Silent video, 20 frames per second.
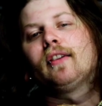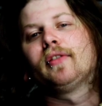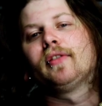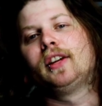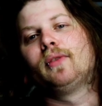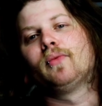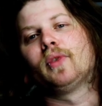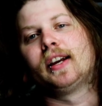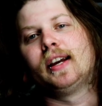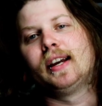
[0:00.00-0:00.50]
I
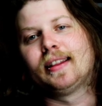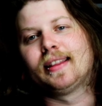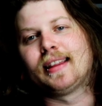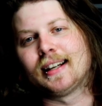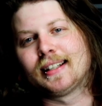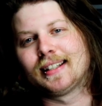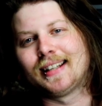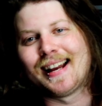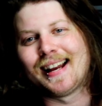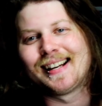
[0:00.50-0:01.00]
really want to hit
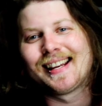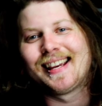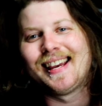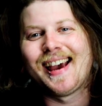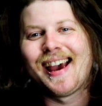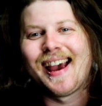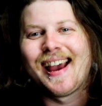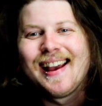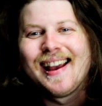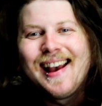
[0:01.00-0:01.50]
that
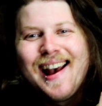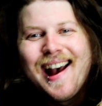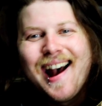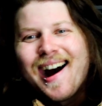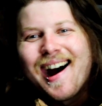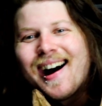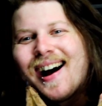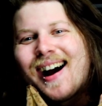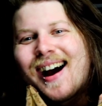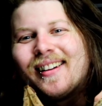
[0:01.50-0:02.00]
10K.
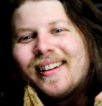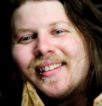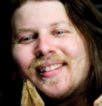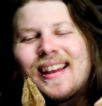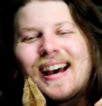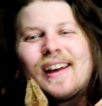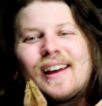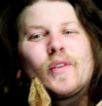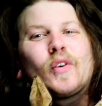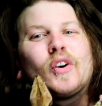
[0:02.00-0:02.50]
Other than
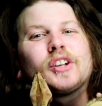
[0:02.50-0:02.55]
that, of